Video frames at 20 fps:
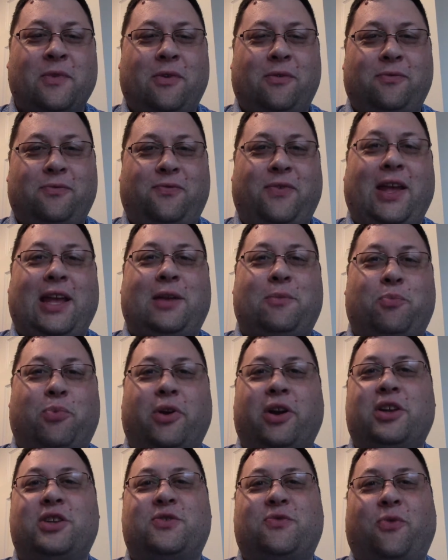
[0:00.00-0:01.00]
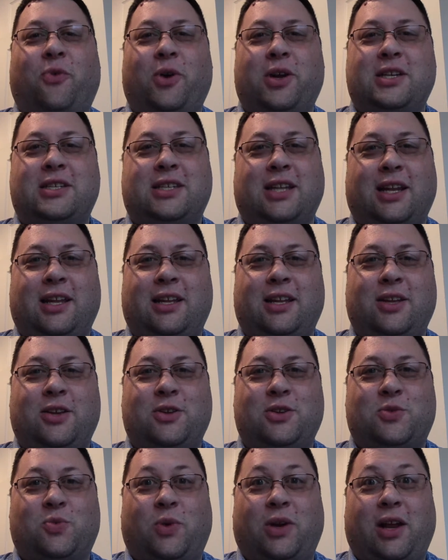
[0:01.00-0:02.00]
fake British voice that he
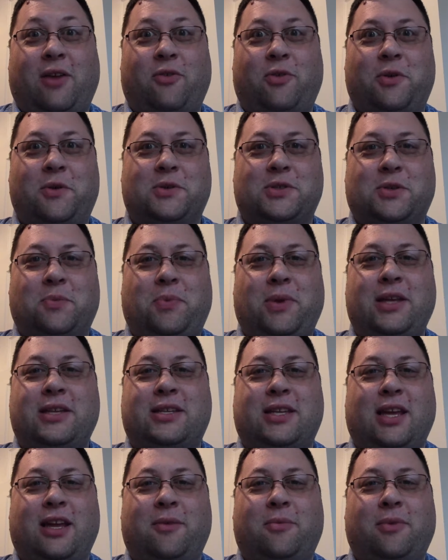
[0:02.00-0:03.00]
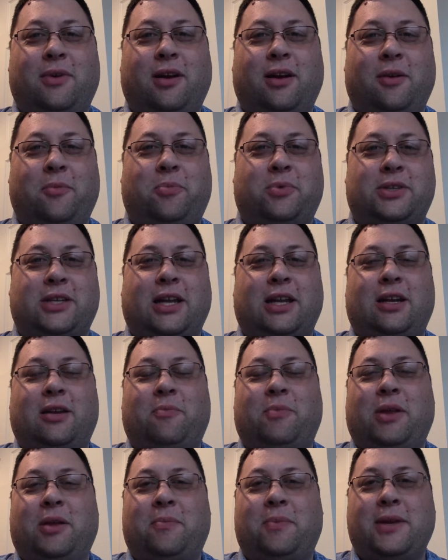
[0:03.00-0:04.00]
used whenever he was a peacekeeper, pretending to
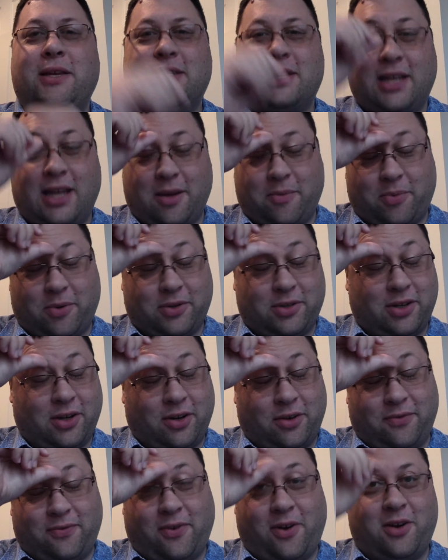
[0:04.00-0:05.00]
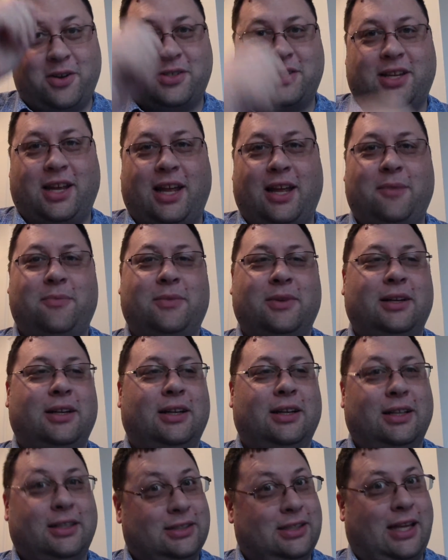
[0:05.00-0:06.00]
be a peacekeeper during Farscape.
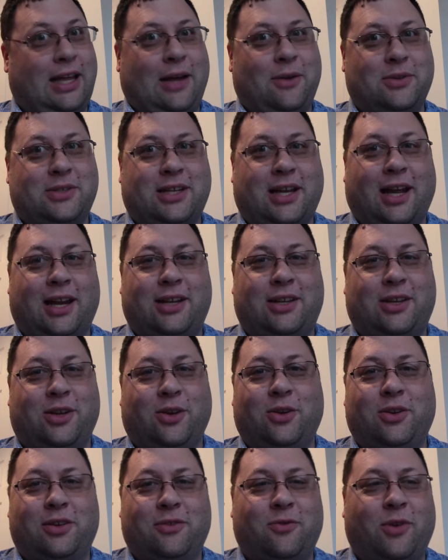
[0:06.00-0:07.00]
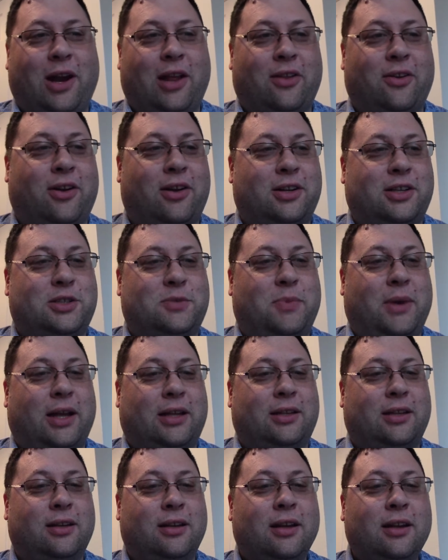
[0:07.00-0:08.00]
So that was kind of cute and rather
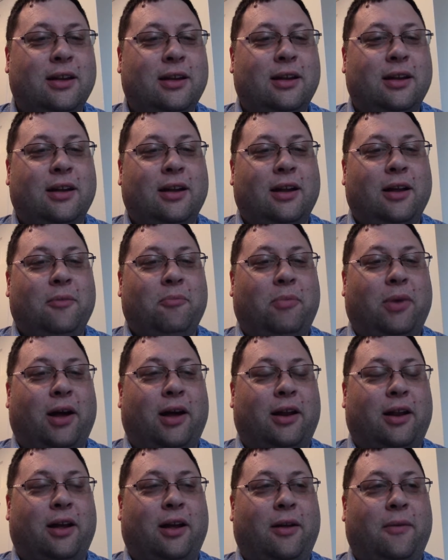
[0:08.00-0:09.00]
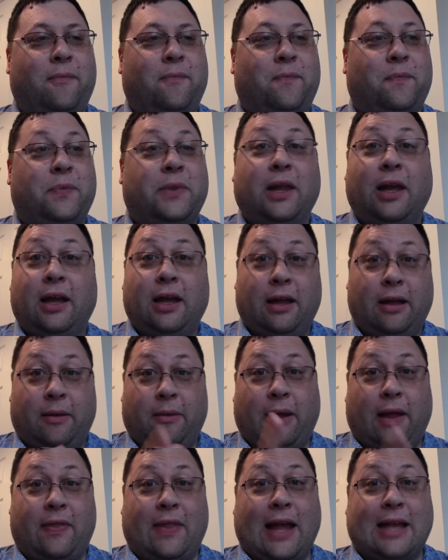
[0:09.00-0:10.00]
unexpected. But
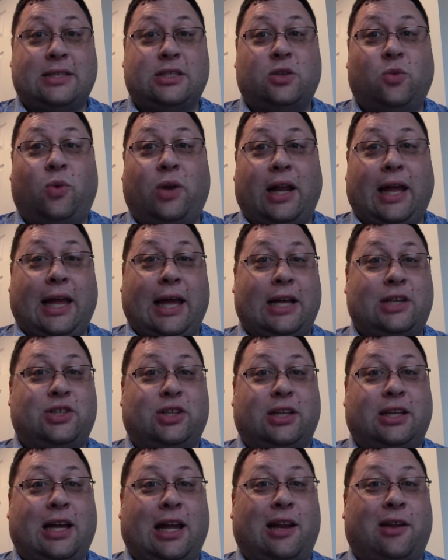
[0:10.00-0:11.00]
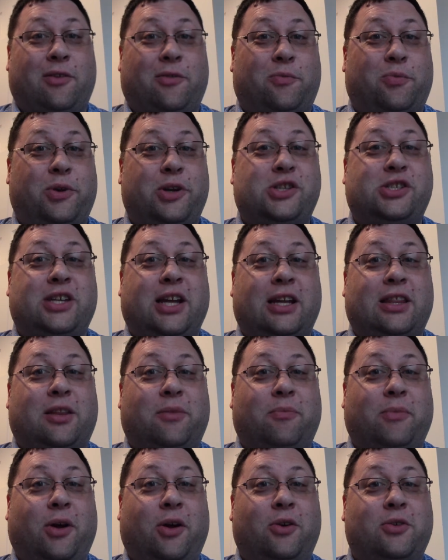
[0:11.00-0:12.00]
and that's the one I actually kind of appreciate the
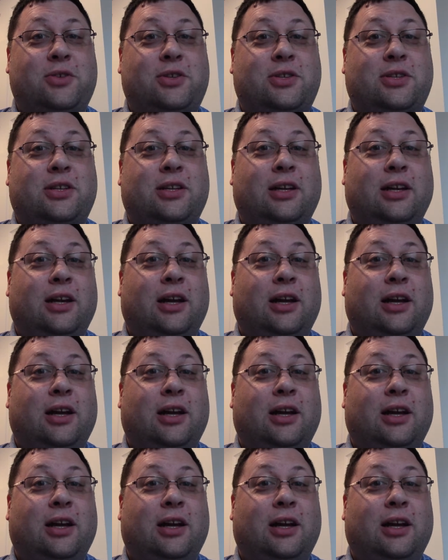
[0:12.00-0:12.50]
most,